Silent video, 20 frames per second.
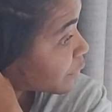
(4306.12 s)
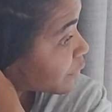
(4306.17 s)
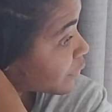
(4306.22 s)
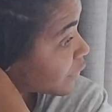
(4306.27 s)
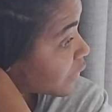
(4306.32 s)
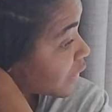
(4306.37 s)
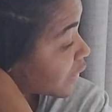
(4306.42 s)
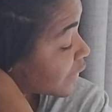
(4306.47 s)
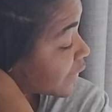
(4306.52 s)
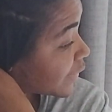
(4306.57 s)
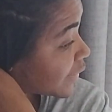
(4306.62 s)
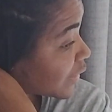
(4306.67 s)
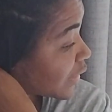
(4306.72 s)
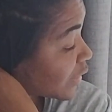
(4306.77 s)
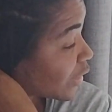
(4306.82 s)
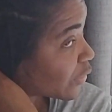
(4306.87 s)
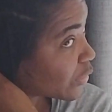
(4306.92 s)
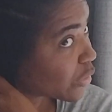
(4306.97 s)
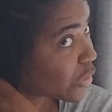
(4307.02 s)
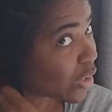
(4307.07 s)
It's
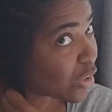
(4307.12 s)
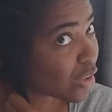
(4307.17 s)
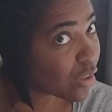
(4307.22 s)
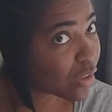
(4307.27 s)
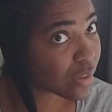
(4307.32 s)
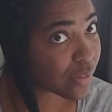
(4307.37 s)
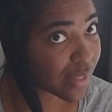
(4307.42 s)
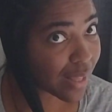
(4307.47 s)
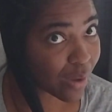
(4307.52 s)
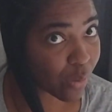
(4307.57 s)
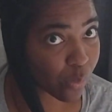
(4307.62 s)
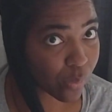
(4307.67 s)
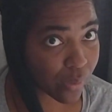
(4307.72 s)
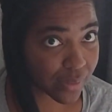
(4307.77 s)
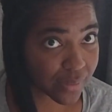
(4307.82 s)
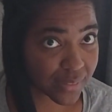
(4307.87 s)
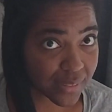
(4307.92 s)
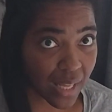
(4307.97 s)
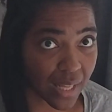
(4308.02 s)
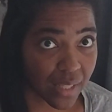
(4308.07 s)
another girl that works
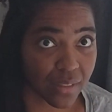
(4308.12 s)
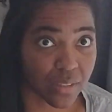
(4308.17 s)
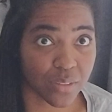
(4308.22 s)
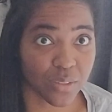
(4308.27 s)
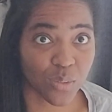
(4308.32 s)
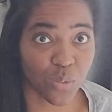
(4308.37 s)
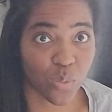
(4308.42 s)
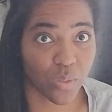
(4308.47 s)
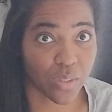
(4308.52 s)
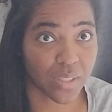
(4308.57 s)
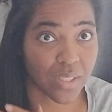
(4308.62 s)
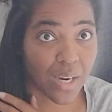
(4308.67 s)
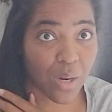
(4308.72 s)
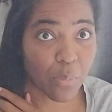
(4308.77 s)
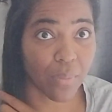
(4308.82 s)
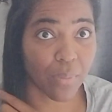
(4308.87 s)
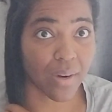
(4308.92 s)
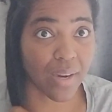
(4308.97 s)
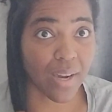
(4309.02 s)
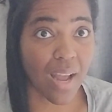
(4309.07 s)
at the school that I
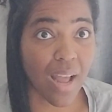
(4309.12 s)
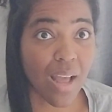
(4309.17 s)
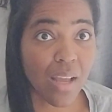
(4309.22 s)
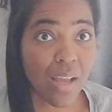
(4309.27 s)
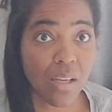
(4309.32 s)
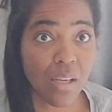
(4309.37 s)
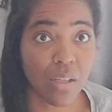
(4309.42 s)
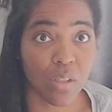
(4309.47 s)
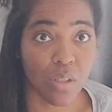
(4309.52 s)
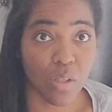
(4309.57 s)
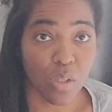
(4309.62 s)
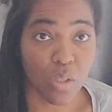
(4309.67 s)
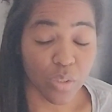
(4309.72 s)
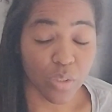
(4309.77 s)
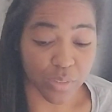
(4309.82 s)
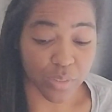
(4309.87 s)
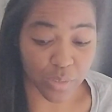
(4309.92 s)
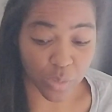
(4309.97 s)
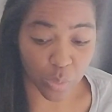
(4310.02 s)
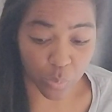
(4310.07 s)
work at,
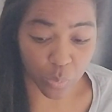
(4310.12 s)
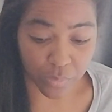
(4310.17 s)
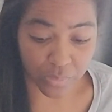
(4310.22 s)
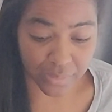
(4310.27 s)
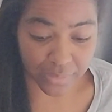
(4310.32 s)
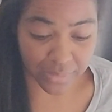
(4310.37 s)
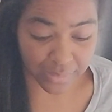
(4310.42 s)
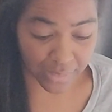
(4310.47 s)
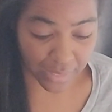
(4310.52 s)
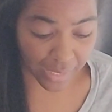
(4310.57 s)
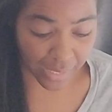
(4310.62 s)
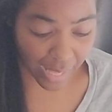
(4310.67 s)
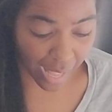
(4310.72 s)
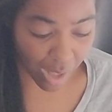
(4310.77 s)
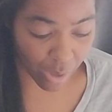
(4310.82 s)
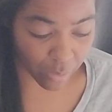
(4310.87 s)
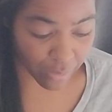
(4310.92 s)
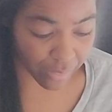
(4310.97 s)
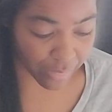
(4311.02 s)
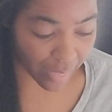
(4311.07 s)
so we'll see how
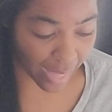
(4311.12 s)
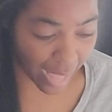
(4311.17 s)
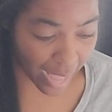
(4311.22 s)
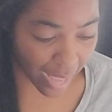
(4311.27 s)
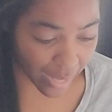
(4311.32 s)
that